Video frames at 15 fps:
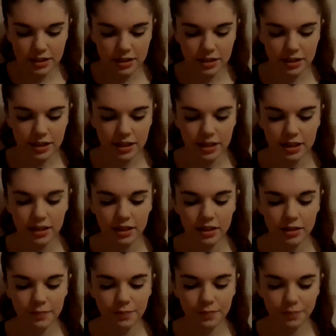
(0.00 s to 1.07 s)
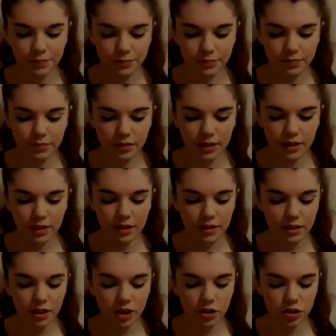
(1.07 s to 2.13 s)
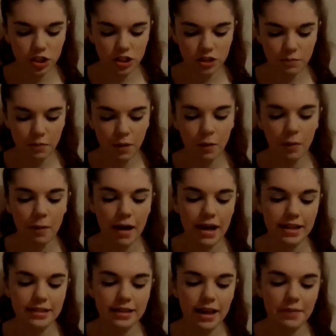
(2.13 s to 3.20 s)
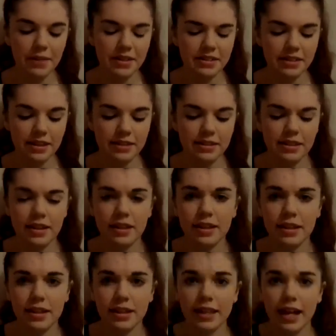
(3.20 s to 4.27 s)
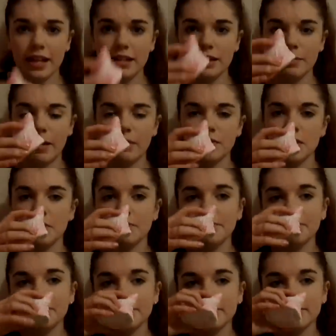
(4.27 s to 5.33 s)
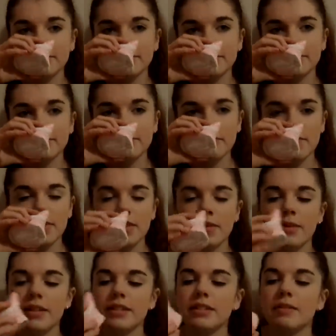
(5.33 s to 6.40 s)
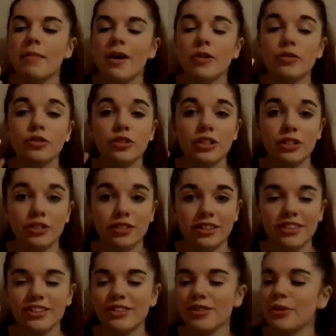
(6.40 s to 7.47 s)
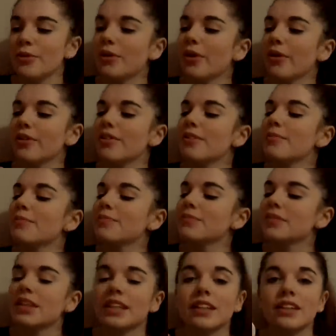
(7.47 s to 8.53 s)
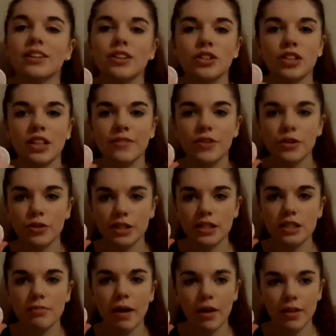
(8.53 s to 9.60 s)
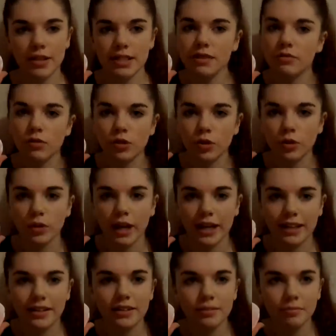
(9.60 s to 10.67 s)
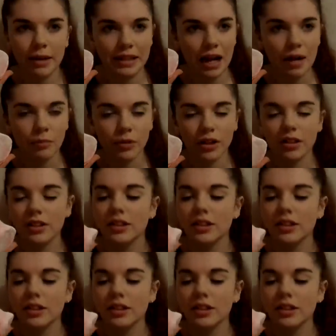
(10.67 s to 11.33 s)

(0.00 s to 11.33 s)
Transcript: the Lush Bubble Bars, and this is Candy Mountain. This smells literally so good. Literally, if you could smell this through, like, my camera,